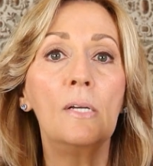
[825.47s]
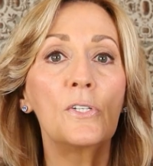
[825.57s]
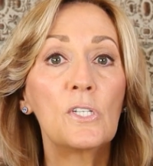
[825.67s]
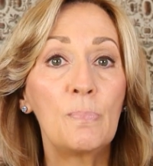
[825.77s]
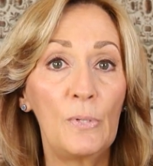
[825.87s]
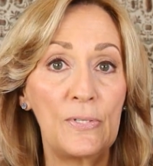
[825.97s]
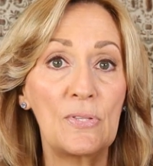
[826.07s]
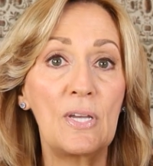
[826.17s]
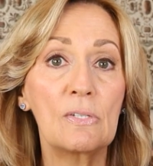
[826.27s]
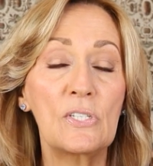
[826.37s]
just puts
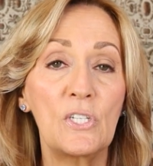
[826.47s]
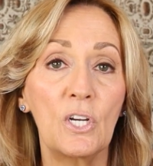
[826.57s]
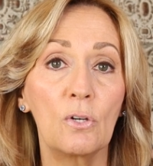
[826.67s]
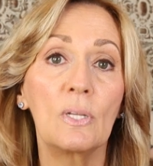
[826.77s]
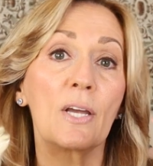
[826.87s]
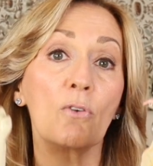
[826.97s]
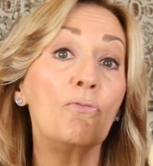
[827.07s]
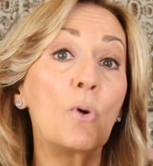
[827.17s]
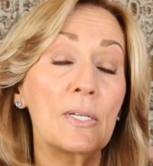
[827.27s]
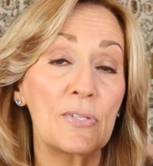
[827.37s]
their sticker, like a
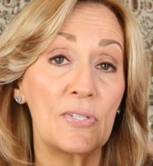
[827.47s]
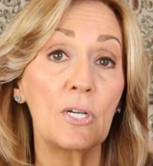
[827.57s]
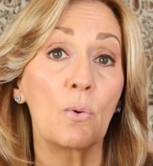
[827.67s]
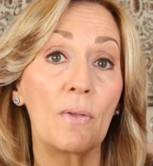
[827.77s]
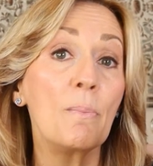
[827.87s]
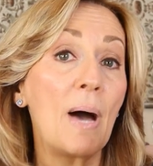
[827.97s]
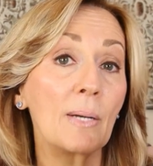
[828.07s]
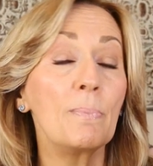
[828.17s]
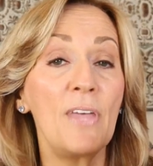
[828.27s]
foil sticker, on the bottom.